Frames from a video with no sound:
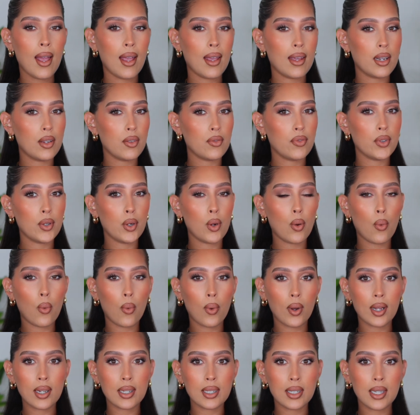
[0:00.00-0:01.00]
it didn't feel
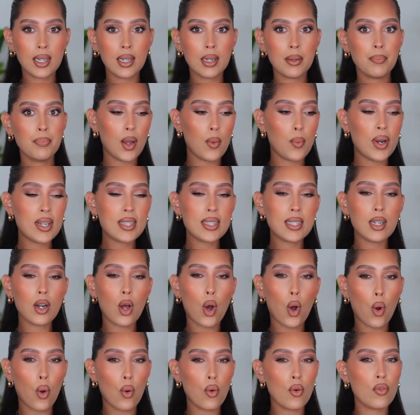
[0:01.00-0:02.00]
oily it wasn't
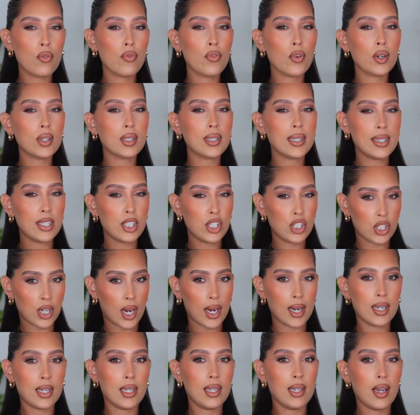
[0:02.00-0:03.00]
overly
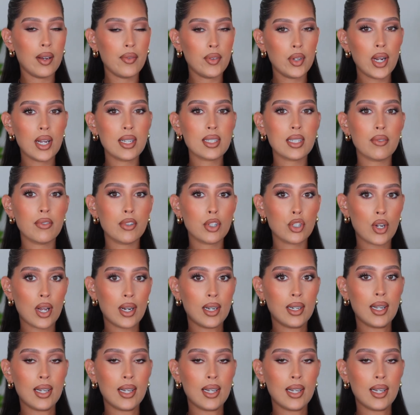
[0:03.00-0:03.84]
shiny have you guys ever tried